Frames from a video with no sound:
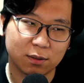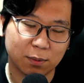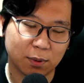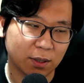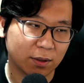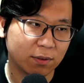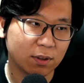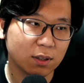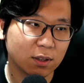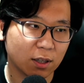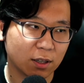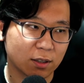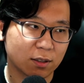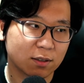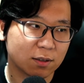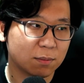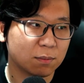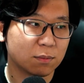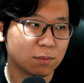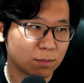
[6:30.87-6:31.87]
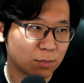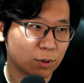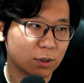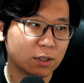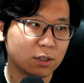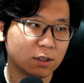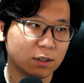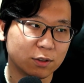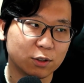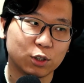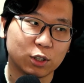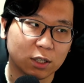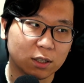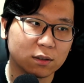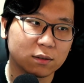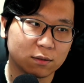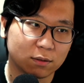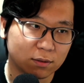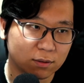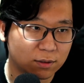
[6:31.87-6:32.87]
they've done like some pretty legit
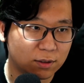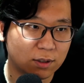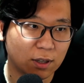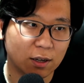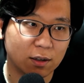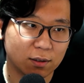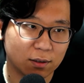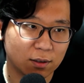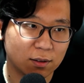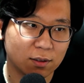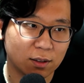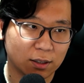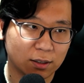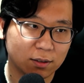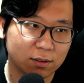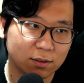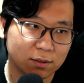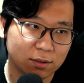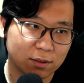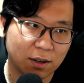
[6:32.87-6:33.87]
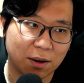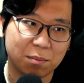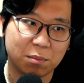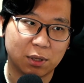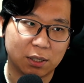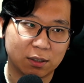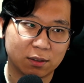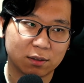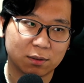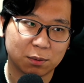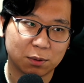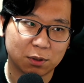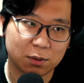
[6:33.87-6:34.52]
stuff, like companies, which is